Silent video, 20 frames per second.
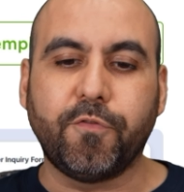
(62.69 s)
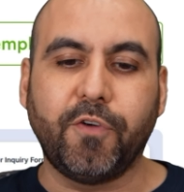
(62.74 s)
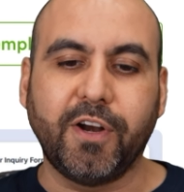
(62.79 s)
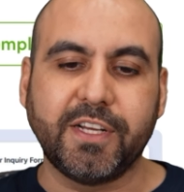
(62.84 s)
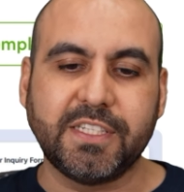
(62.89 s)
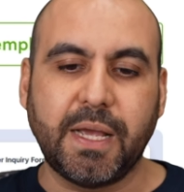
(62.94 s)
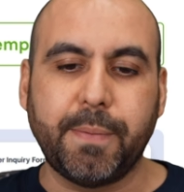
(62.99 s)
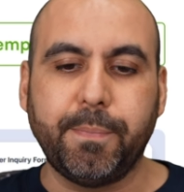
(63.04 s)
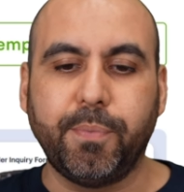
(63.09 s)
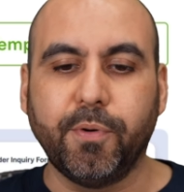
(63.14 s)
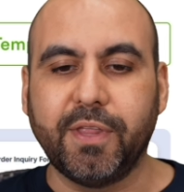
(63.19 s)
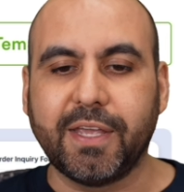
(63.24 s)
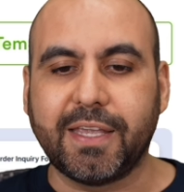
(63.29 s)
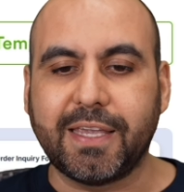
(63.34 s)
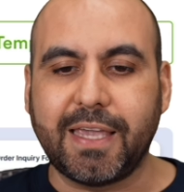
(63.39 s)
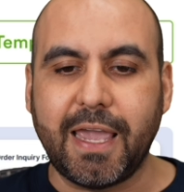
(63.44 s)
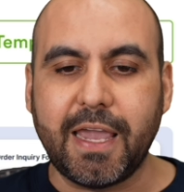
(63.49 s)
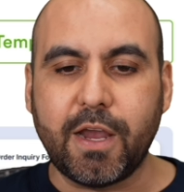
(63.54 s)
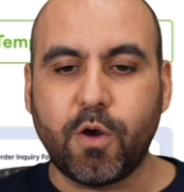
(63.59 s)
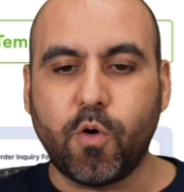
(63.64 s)
For example, the
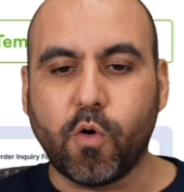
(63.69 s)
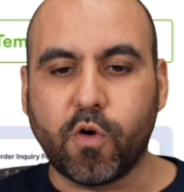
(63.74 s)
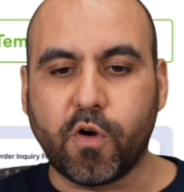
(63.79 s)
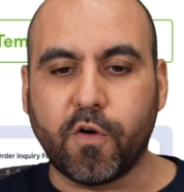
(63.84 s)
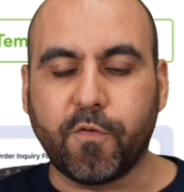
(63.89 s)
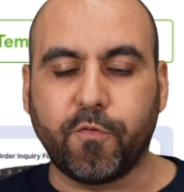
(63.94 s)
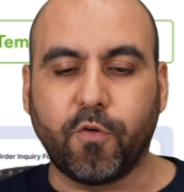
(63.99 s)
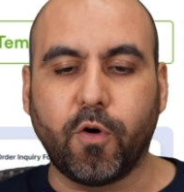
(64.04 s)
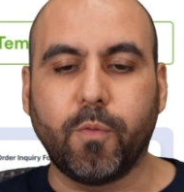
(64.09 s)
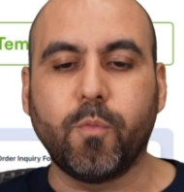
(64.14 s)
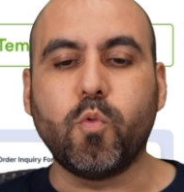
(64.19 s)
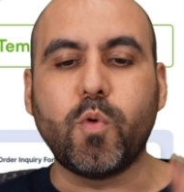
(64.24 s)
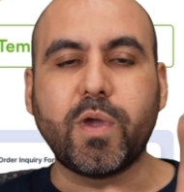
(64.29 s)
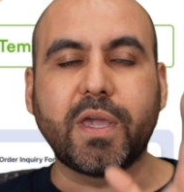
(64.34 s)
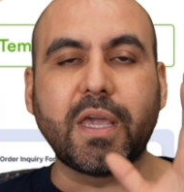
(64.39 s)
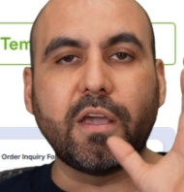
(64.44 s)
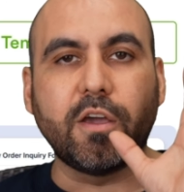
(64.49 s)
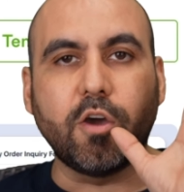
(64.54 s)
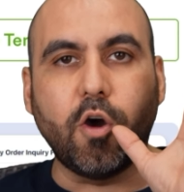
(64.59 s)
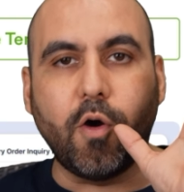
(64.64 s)
cake order form, we
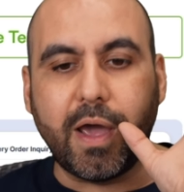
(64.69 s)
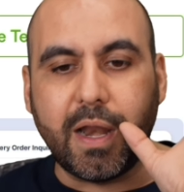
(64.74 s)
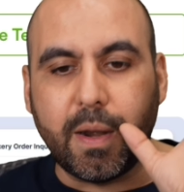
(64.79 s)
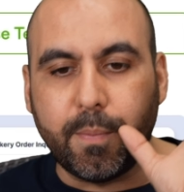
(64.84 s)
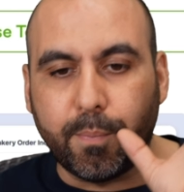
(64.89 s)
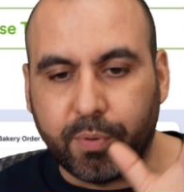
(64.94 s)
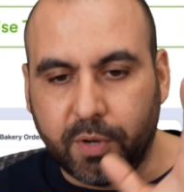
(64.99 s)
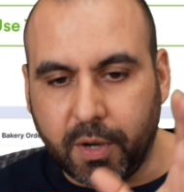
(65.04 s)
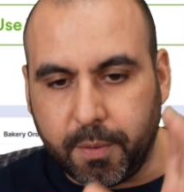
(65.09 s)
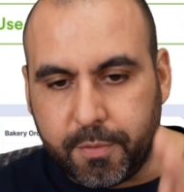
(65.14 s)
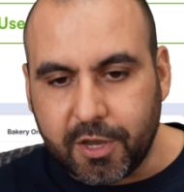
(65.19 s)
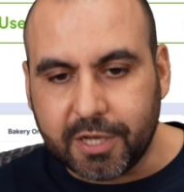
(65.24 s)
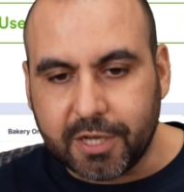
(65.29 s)
can go ahead and preview